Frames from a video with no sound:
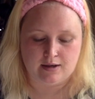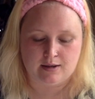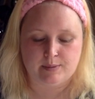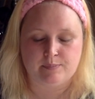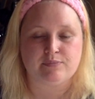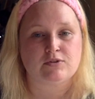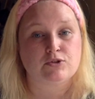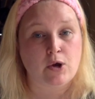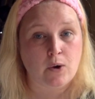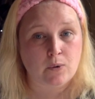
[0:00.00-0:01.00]
um,
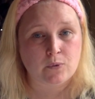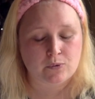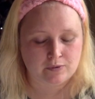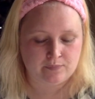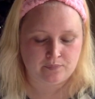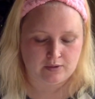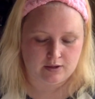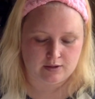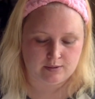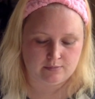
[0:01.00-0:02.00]
tone,
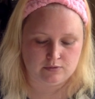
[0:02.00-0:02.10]
um,